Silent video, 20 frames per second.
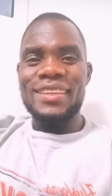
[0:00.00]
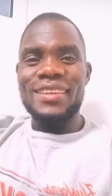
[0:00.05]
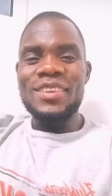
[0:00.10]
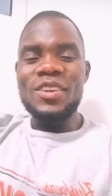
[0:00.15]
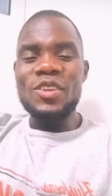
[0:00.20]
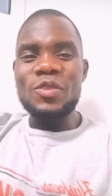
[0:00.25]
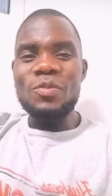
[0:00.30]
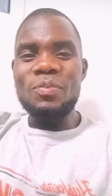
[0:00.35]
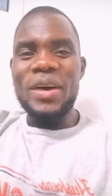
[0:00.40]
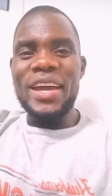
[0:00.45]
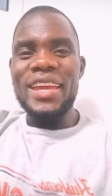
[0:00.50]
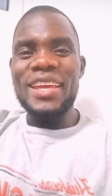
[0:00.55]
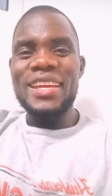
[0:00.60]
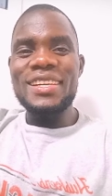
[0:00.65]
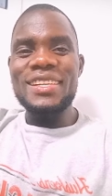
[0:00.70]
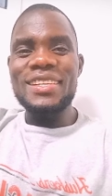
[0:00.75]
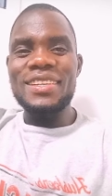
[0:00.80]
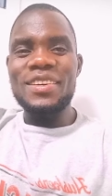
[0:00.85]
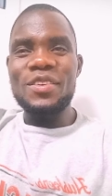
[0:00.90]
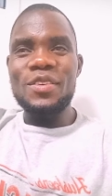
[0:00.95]
Don't
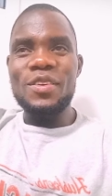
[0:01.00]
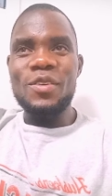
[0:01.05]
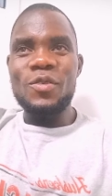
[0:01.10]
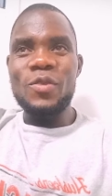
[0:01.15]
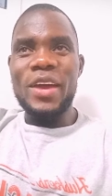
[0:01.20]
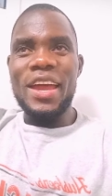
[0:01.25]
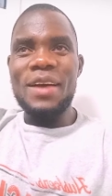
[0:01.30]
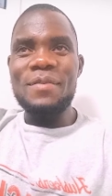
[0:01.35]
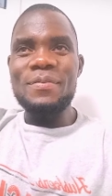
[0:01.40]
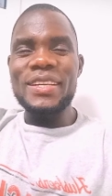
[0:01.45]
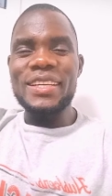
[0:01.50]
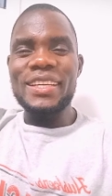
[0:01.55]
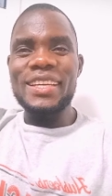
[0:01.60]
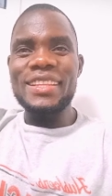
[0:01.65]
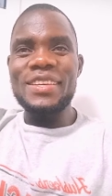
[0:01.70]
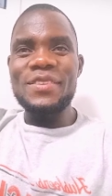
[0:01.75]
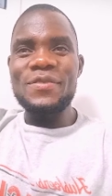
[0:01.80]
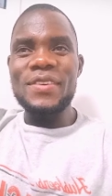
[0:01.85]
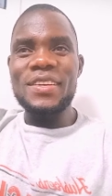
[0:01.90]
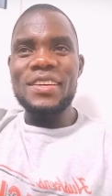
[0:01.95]
mind where I'm
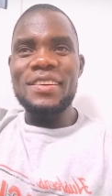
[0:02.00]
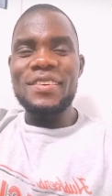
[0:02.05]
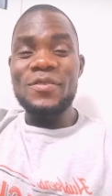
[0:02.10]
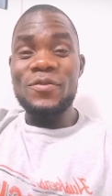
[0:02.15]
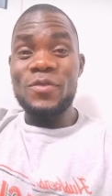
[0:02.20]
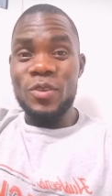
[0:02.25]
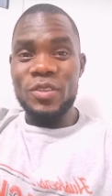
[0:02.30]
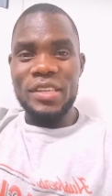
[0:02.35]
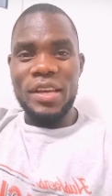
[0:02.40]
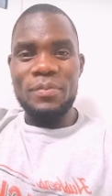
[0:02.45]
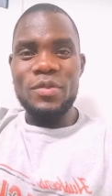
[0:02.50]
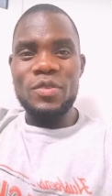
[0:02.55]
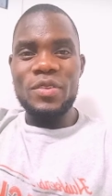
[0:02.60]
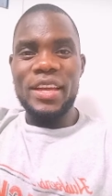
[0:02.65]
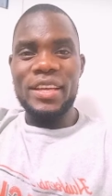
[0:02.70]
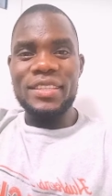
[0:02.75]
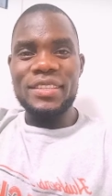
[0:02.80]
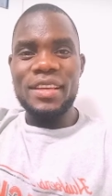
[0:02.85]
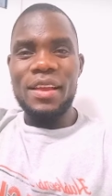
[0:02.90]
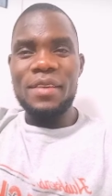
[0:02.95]
taking the video because I'm
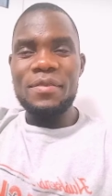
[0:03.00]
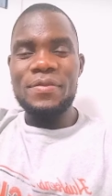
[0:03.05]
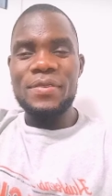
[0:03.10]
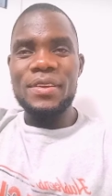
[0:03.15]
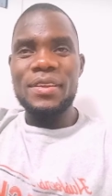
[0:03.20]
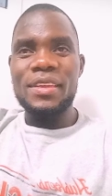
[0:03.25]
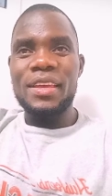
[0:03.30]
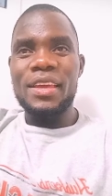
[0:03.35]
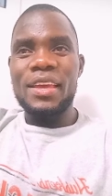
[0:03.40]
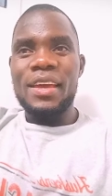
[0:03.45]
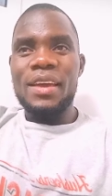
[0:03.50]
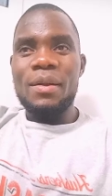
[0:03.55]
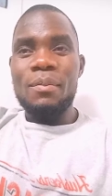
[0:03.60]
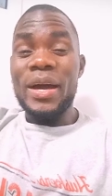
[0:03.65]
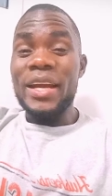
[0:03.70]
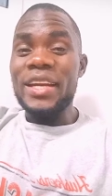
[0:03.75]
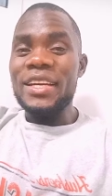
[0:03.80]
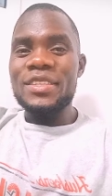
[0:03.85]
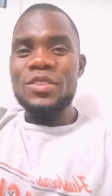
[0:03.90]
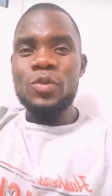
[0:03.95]
doing a selfie,
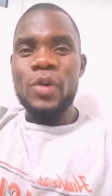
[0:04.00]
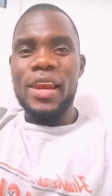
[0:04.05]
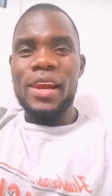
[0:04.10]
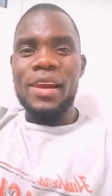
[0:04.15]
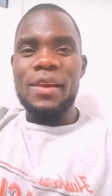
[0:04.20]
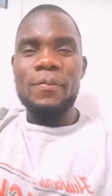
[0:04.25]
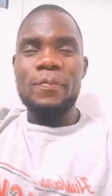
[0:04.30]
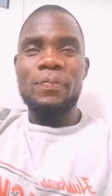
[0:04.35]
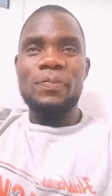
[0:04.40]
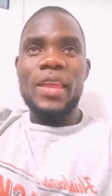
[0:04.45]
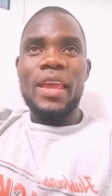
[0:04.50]
but it's well.